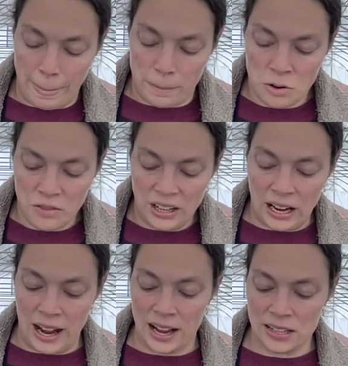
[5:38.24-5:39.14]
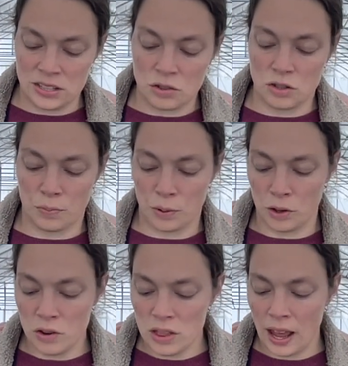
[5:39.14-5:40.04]
Moving on, so to
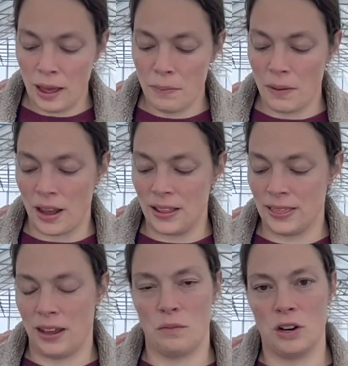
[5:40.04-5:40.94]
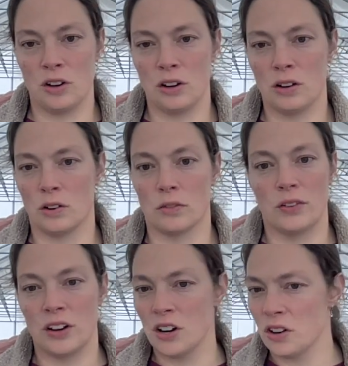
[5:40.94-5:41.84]
prune them in late winter or
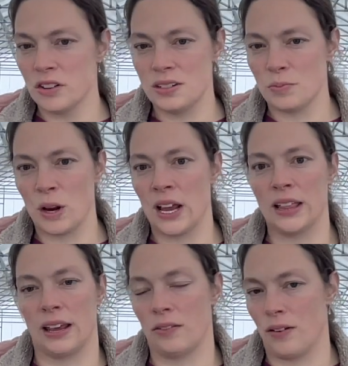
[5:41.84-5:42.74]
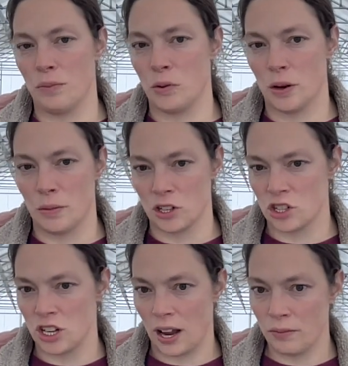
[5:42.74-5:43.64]
very early spring, like February,
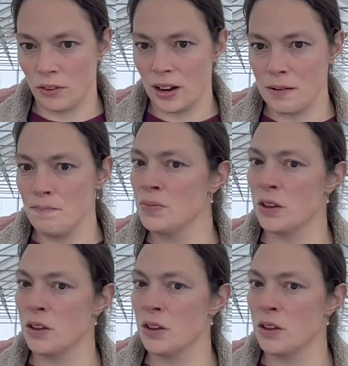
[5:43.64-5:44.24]
March timeframe,